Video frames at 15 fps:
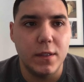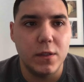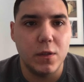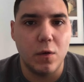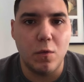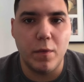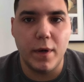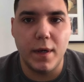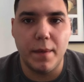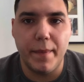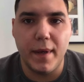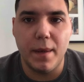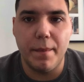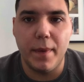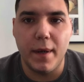So we're going to
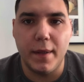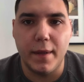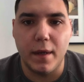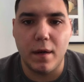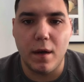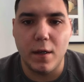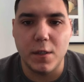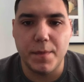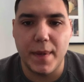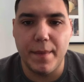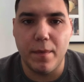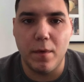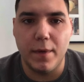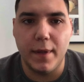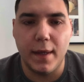make a button that calls
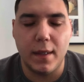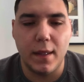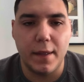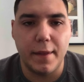people when they click